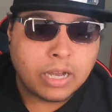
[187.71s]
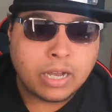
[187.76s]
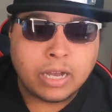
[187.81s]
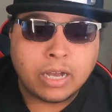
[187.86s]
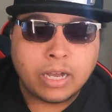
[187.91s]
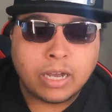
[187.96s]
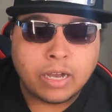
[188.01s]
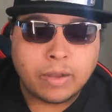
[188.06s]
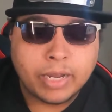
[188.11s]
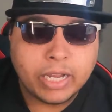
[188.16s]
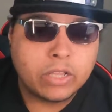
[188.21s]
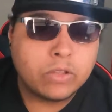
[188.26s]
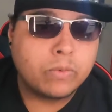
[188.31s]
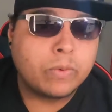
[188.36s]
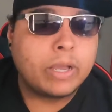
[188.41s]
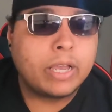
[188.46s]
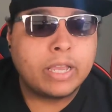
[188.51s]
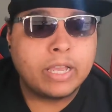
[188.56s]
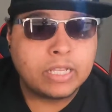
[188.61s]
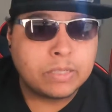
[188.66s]
Either
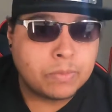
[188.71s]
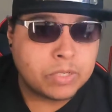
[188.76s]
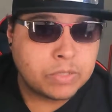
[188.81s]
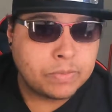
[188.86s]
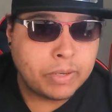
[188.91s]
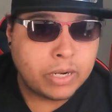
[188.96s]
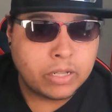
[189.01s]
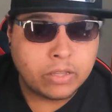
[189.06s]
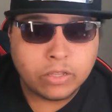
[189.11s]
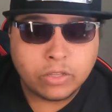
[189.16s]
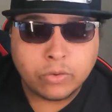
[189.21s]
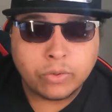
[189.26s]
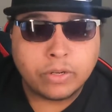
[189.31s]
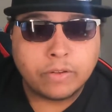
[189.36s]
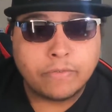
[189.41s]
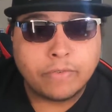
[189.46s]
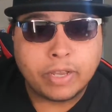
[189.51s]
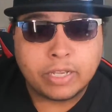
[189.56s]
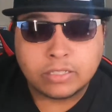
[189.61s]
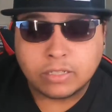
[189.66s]
way, it's much better than doing
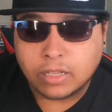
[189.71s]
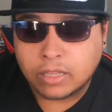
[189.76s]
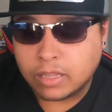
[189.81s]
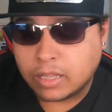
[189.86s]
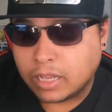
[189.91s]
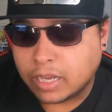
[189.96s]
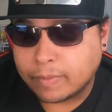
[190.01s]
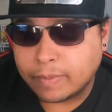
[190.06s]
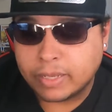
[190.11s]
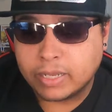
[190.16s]
the face unlock,